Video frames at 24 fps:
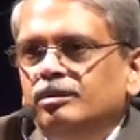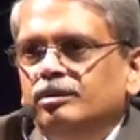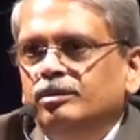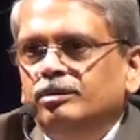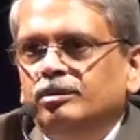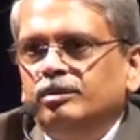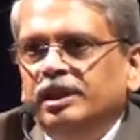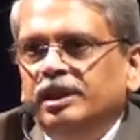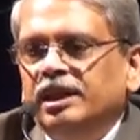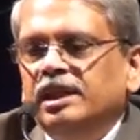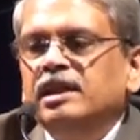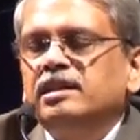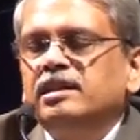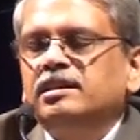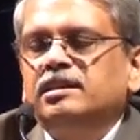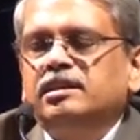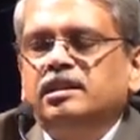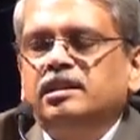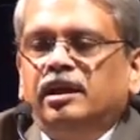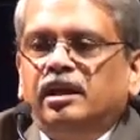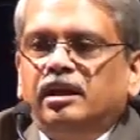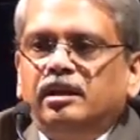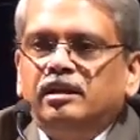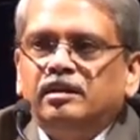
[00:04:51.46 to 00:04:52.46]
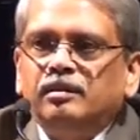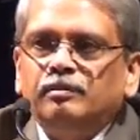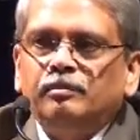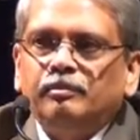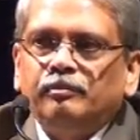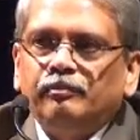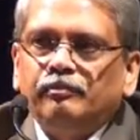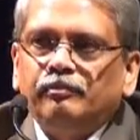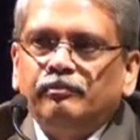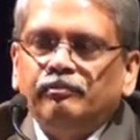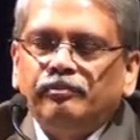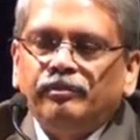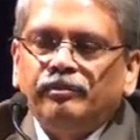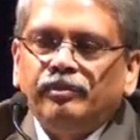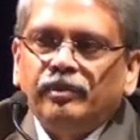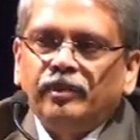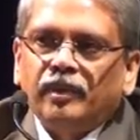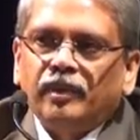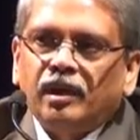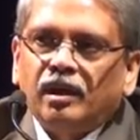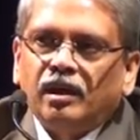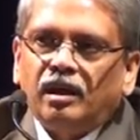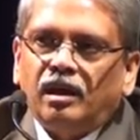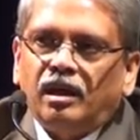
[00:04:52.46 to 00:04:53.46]
illustrate
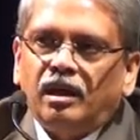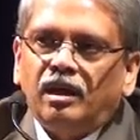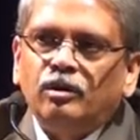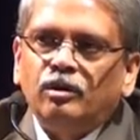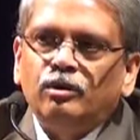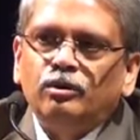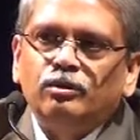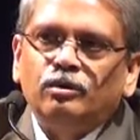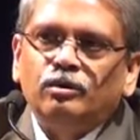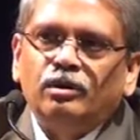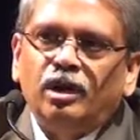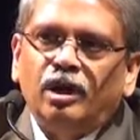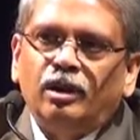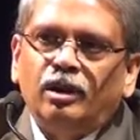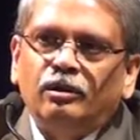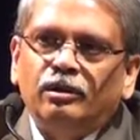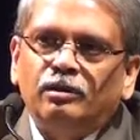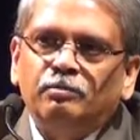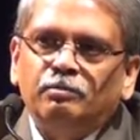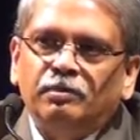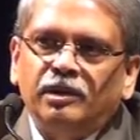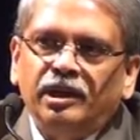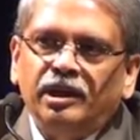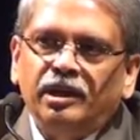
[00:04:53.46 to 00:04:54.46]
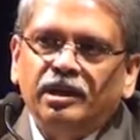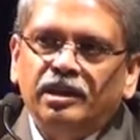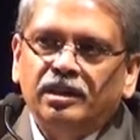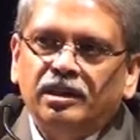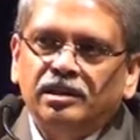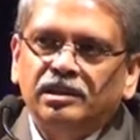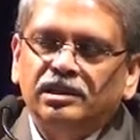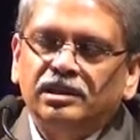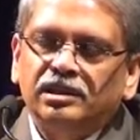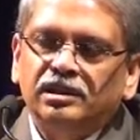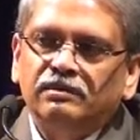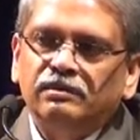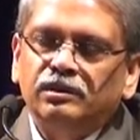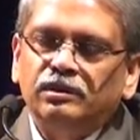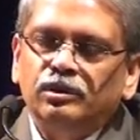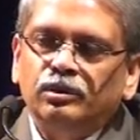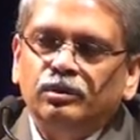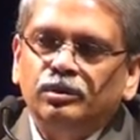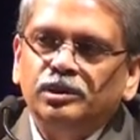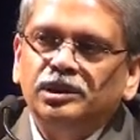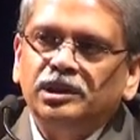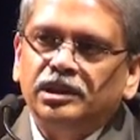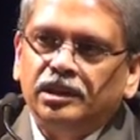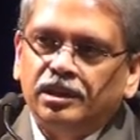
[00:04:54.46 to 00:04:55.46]
how our preconceived
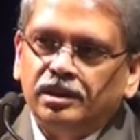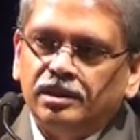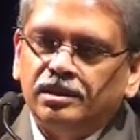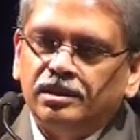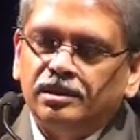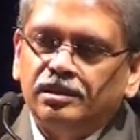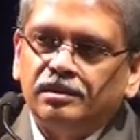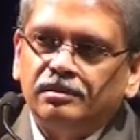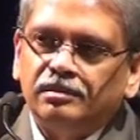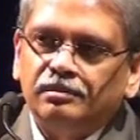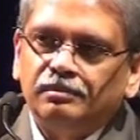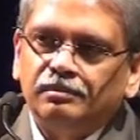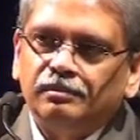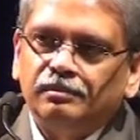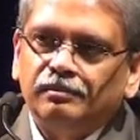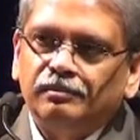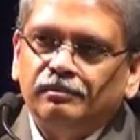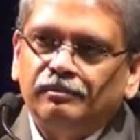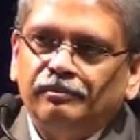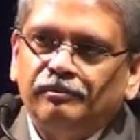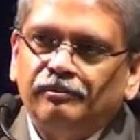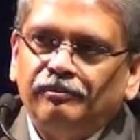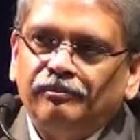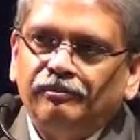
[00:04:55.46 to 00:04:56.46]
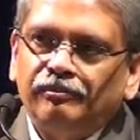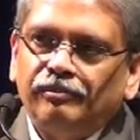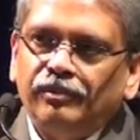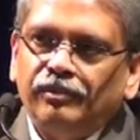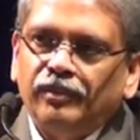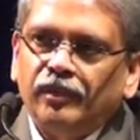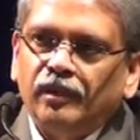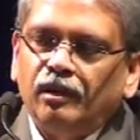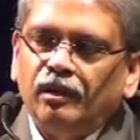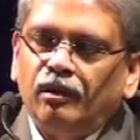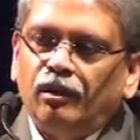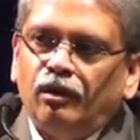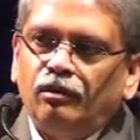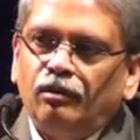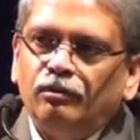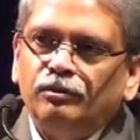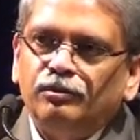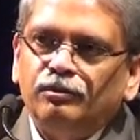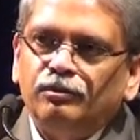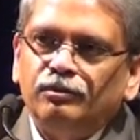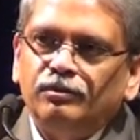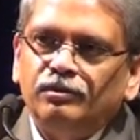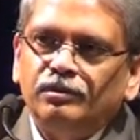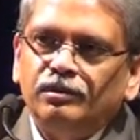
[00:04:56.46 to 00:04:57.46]
notions
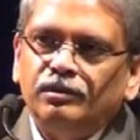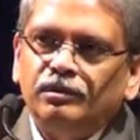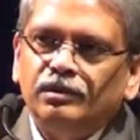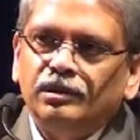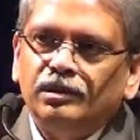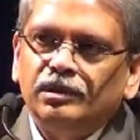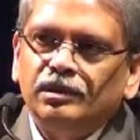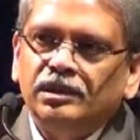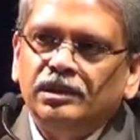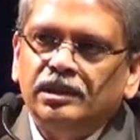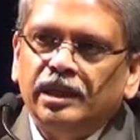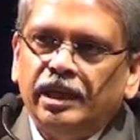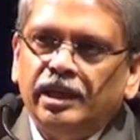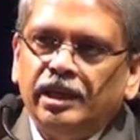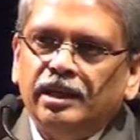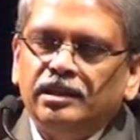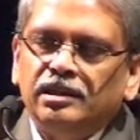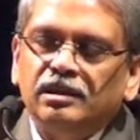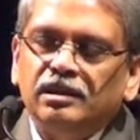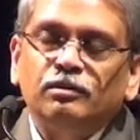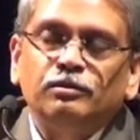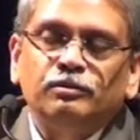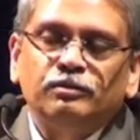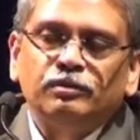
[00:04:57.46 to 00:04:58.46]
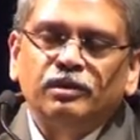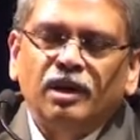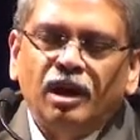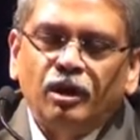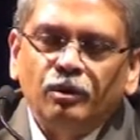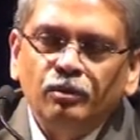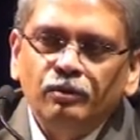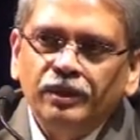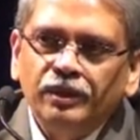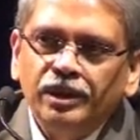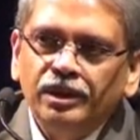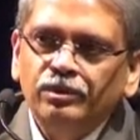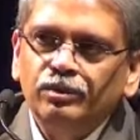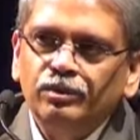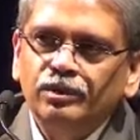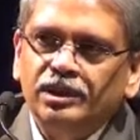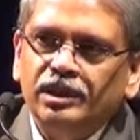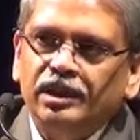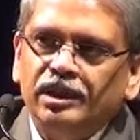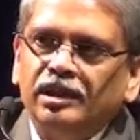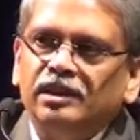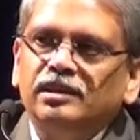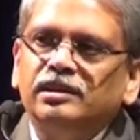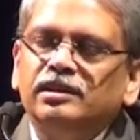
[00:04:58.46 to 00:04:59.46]
of change, of how we do
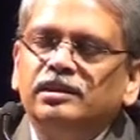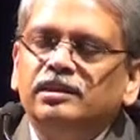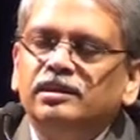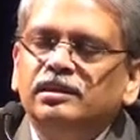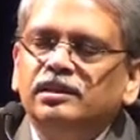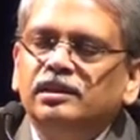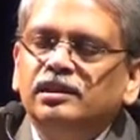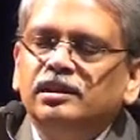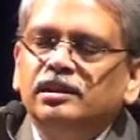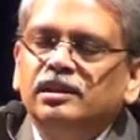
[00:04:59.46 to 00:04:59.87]
things,